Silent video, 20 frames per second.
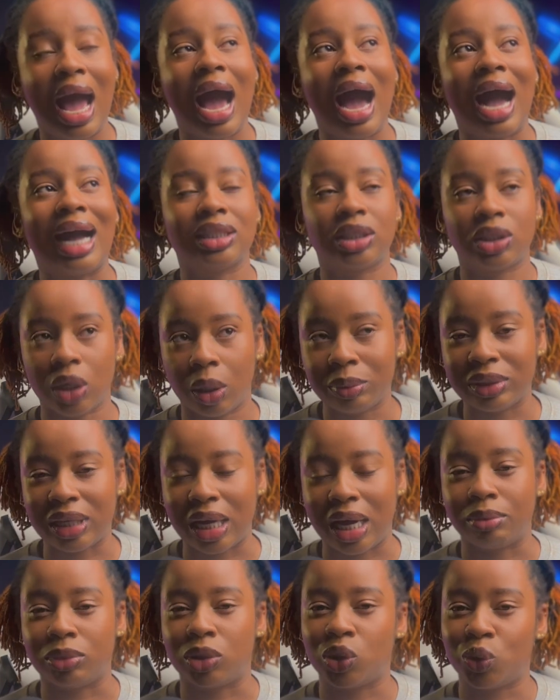And
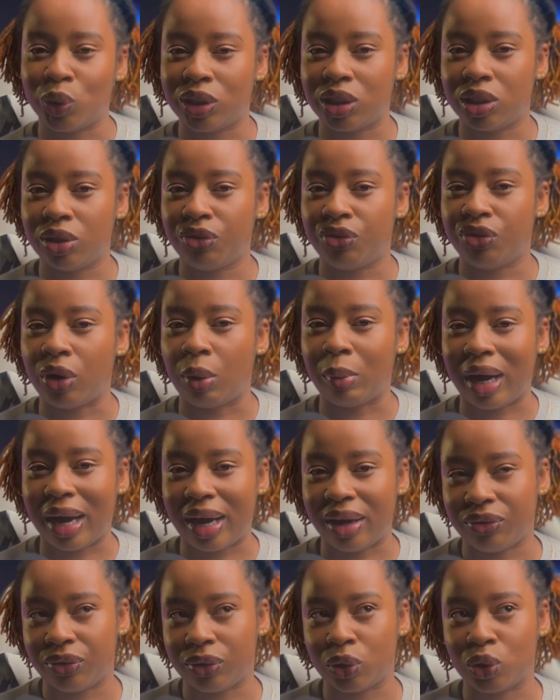sometimes switching from
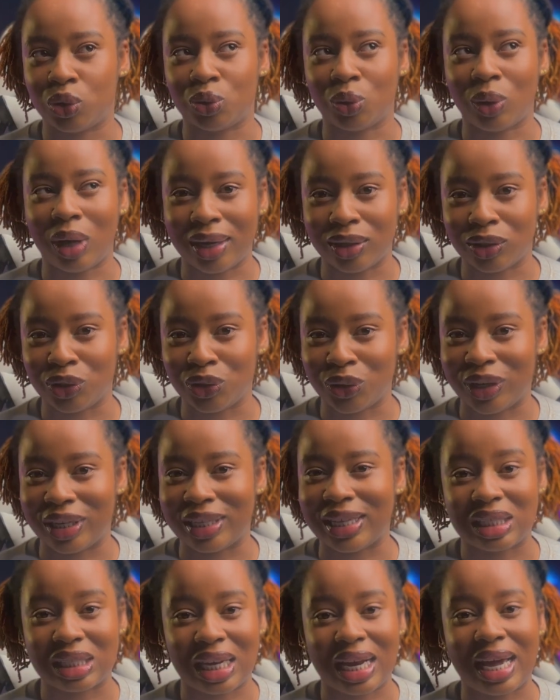iPhone to Android
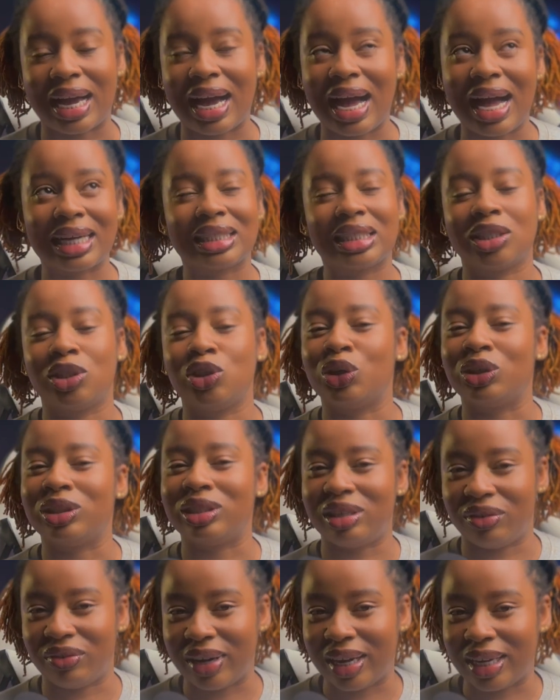is like asking your
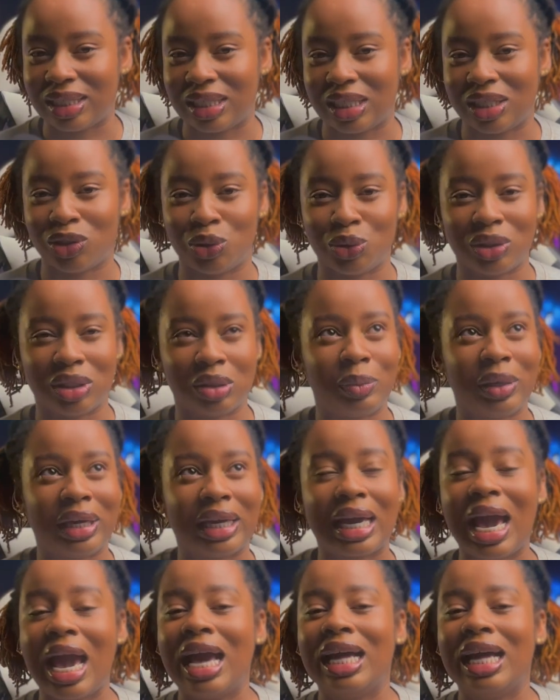devices to speak